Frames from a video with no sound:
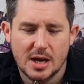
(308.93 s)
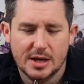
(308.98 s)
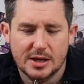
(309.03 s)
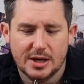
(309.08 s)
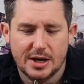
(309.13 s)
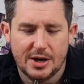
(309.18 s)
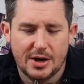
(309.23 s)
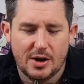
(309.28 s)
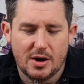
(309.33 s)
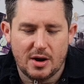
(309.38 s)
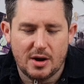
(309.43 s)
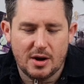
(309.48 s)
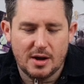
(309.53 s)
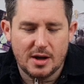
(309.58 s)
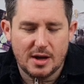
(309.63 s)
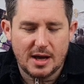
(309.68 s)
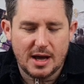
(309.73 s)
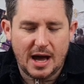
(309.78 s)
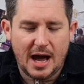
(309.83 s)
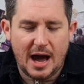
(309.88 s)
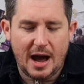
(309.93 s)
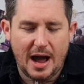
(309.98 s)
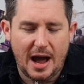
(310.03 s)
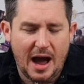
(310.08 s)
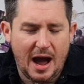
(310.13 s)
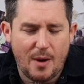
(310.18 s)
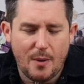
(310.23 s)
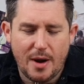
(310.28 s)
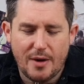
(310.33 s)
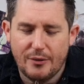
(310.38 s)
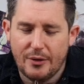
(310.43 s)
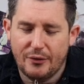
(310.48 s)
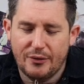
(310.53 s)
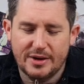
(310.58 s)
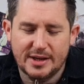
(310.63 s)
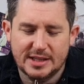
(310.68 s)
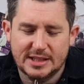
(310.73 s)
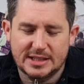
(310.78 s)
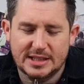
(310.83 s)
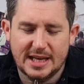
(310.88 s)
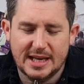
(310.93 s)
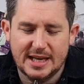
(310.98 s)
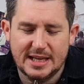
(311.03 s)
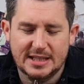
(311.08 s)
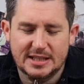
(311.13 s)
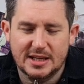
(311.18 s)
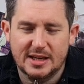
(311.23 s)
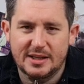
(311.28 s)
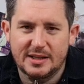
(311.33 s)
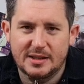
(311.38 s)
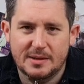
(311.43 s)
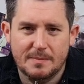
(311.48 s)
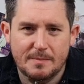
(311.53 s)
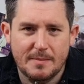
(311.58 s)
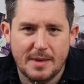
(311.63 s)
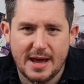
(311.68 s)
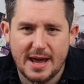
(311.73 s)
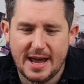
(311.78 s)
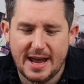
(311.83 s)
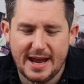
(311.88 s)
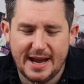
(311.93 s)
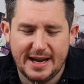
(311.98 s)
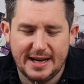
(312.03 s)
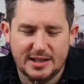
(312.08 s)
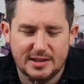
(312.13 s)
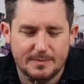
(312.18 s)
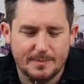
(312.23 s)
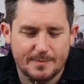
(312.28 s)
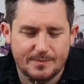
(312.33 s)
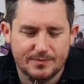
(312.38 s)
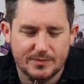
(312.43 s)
you know, how everything's seasoned, made.